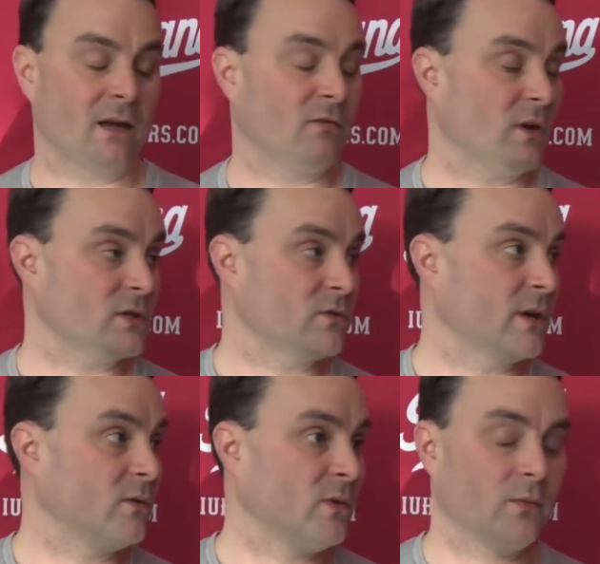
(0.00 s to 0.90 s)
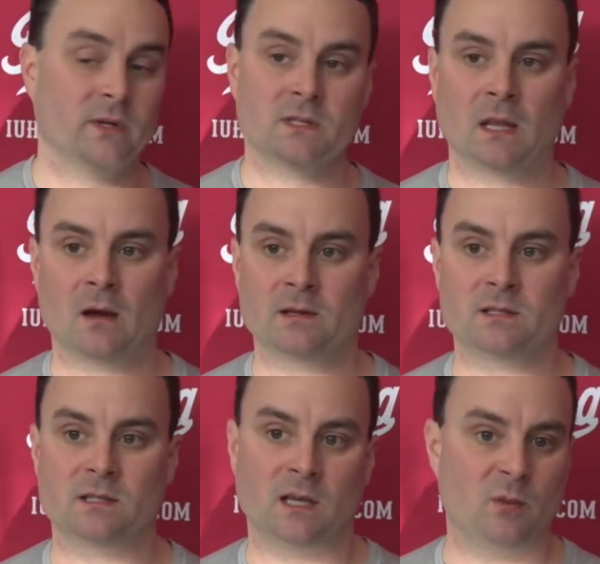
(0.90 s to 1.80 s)
get frustrated with wins and
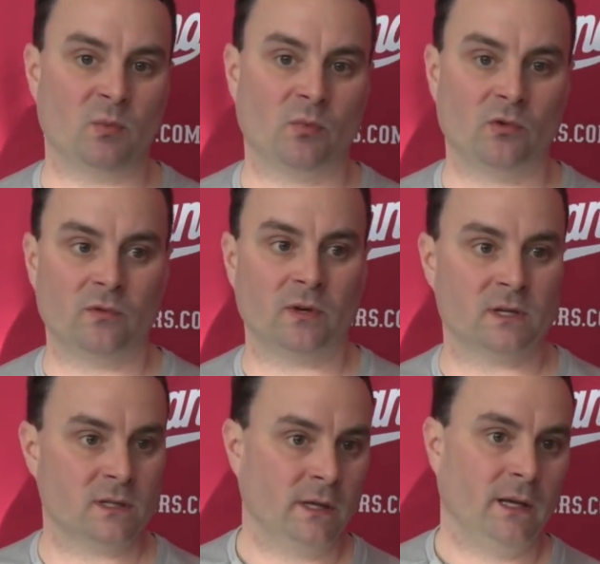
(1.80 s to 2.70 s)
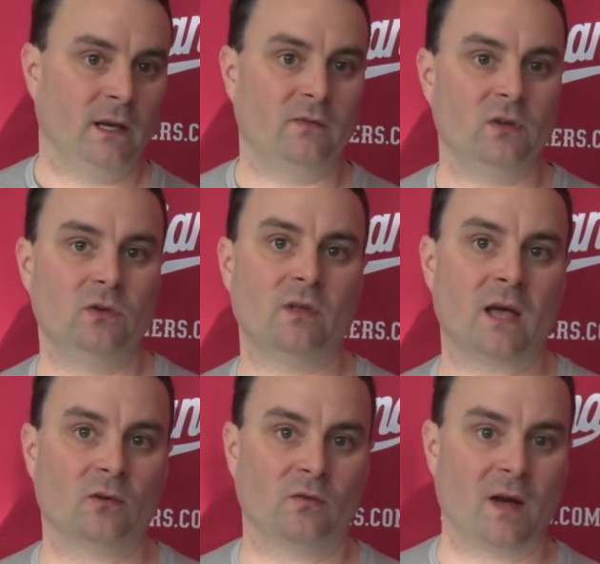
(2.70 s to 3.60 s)
losses and keep improving, because if you do
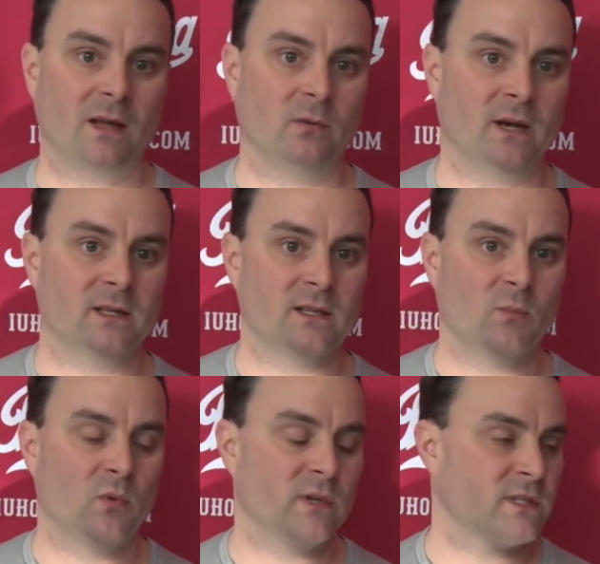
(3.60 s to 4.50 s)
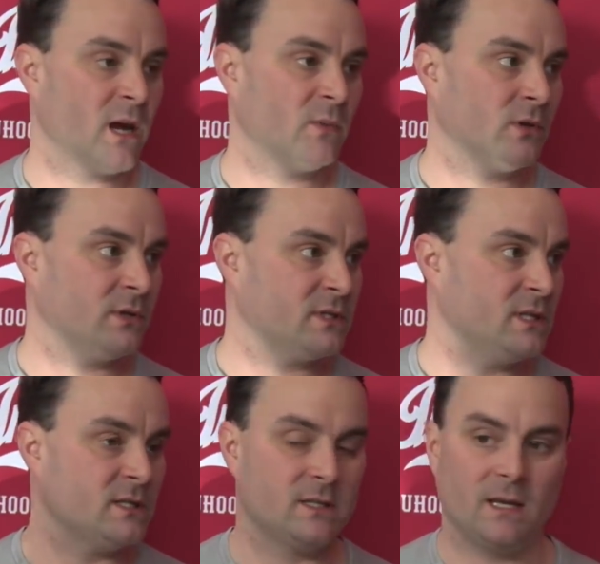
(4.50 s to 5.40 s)
that, you'll find a way at some point in time during the
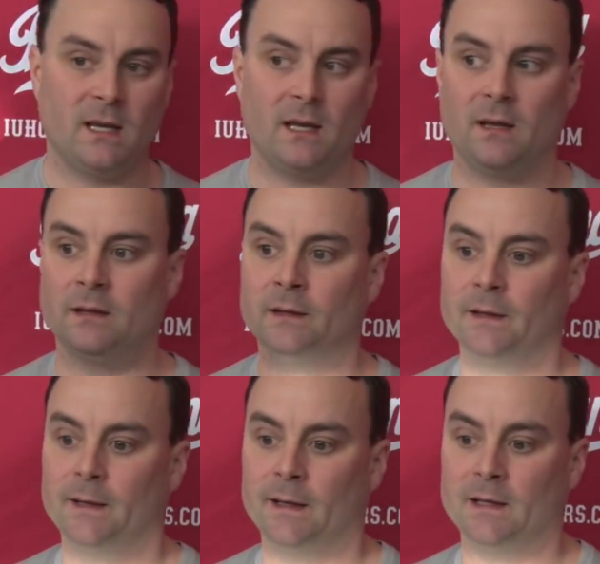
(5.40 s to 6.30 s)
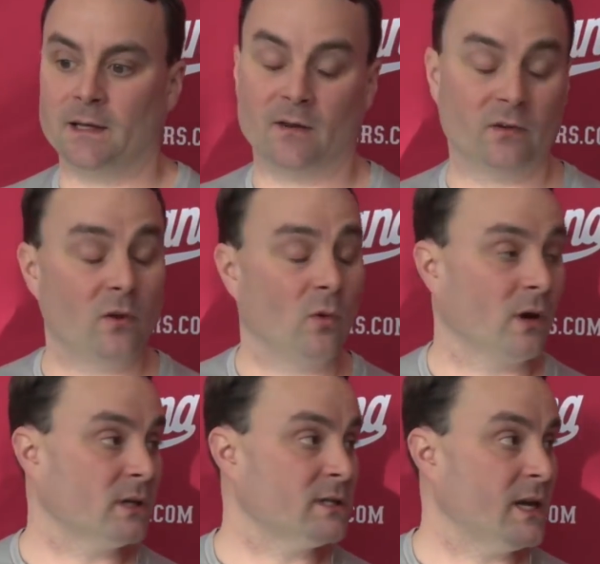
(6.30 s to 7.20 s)
season to hit it, and you never know where
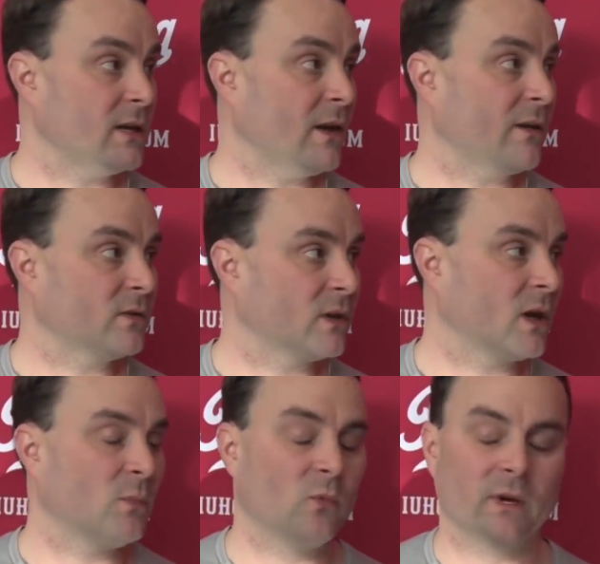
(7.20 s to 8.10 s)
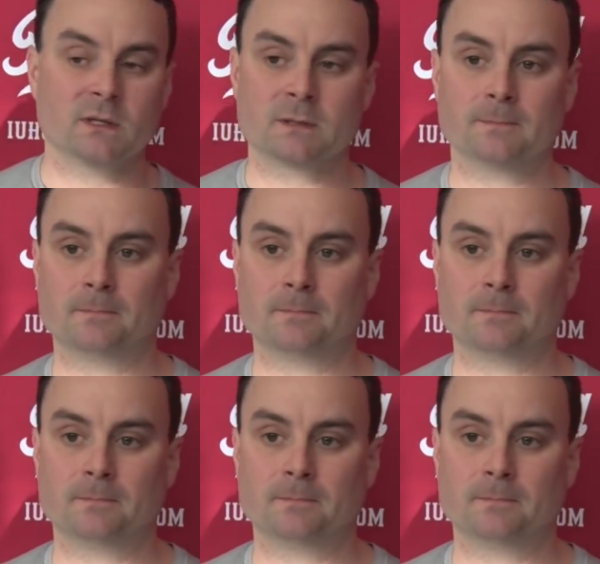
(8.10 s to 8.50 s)
it can take you after a couple wins.